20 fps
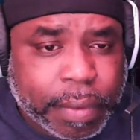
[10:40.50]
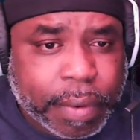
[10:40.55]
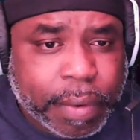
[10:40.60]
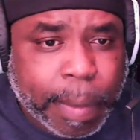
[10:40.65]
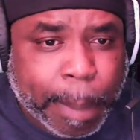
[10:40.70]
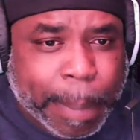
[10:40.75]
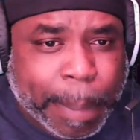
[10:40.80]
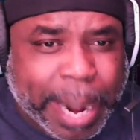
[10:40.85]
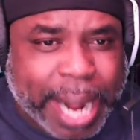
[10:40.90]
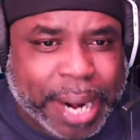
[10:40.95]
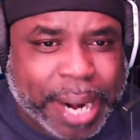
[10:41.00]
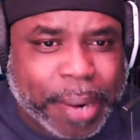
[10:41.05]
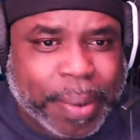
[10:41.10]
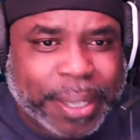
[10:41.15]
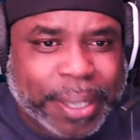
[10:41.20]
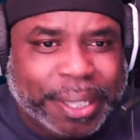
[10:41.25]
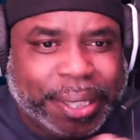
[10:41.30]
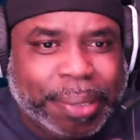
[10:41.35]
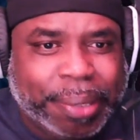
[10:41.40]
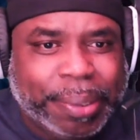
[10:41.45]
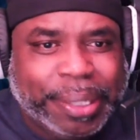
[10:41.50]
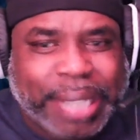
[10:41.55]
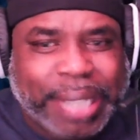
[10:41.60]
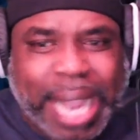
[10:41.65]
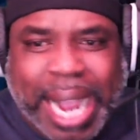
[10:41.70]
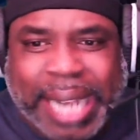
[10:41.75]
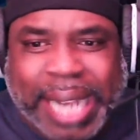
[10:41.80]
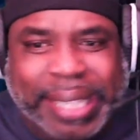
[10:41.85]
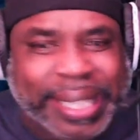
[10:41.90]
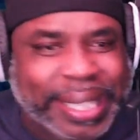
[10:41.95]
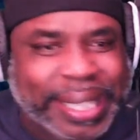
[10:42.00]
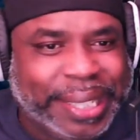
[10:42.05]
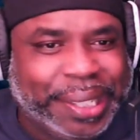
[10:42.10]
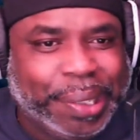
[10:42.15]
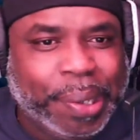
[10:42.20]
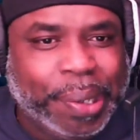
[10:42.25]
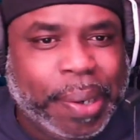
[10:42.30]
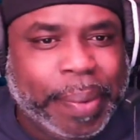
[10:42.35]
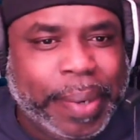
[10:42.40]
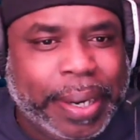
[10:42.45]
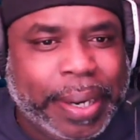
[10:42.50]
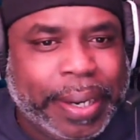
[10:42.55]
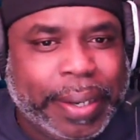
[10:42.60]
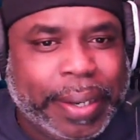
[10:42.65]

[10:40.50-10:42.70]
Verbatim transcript: But I know it's two sides to the story,